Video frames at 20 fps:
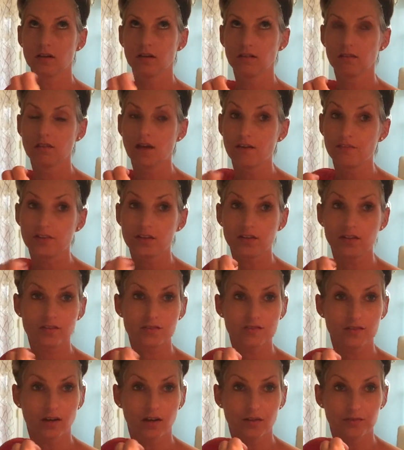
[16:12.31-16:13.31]
loving
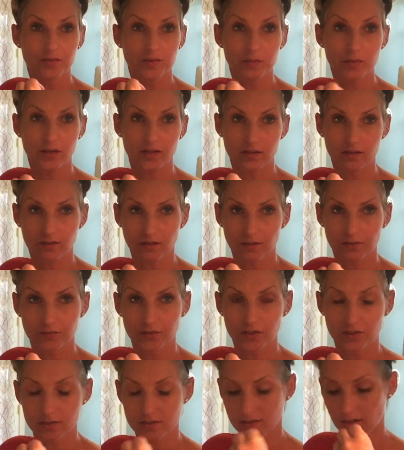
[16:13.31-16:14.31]
yourself and being enough
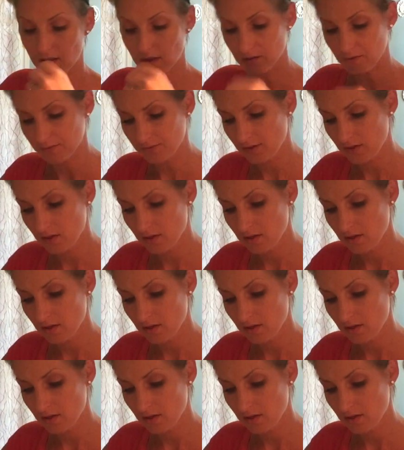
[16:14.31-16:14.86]
for yourself.